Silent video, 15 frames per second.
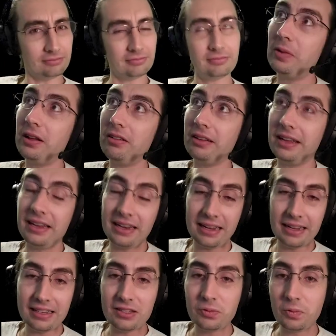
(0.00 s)
Well, it
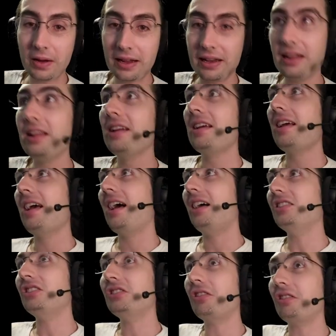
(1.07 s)
is when
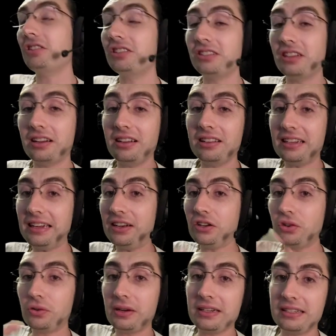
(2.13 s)
a star suddenly
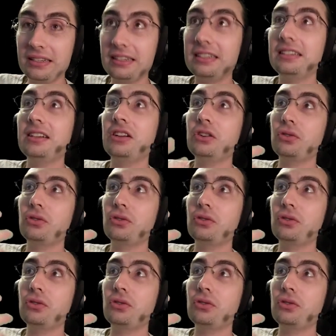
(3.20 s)
increases